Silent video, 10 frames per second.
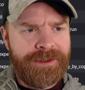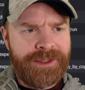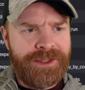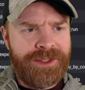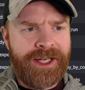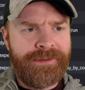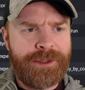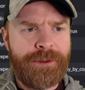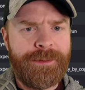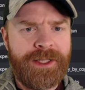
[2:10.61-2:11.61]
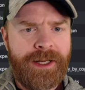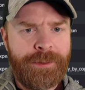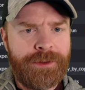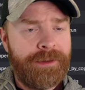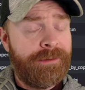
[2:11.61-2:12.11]
It says JavaScript
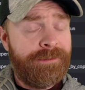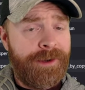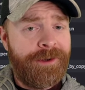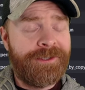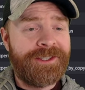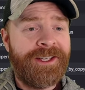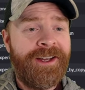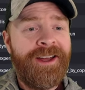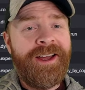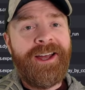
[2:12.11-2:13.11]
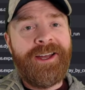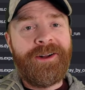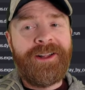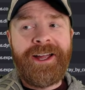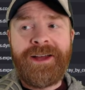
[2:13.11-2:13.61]
enabled false. And
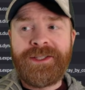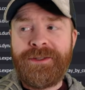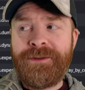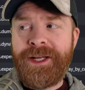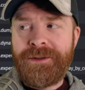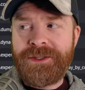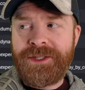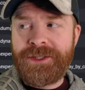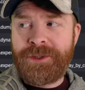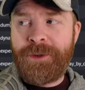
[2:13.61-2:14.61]
all I have to do now is just